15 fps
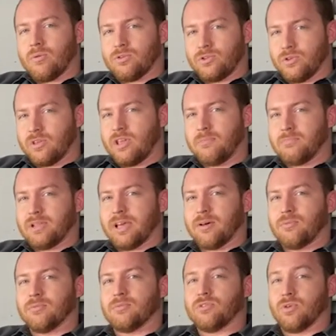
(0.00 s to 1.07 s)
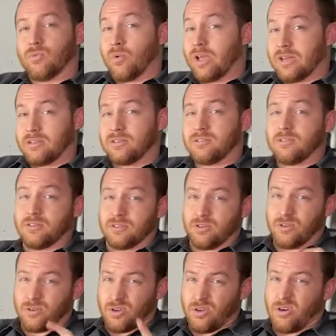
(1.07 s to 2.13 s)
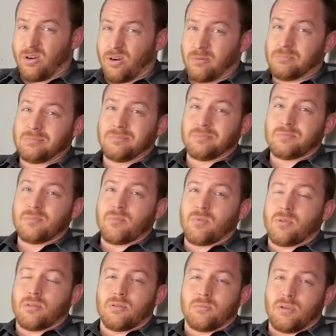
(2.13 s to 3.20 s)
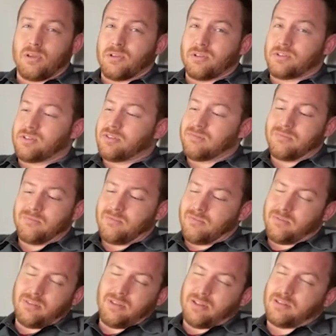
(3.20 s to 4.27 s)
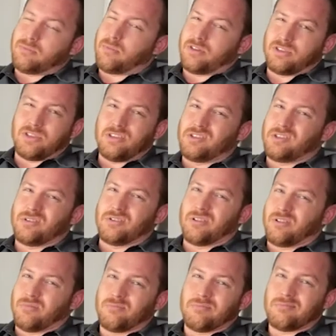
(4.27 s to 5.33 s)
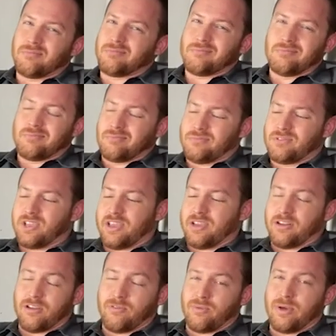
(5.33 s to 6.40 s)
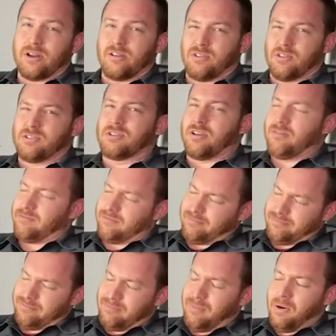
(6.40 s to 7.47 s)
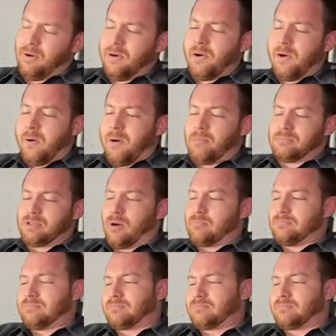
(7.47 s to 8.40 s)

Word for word: to keep down the weight in your car, because that's much easier than taking off weight on yourself. So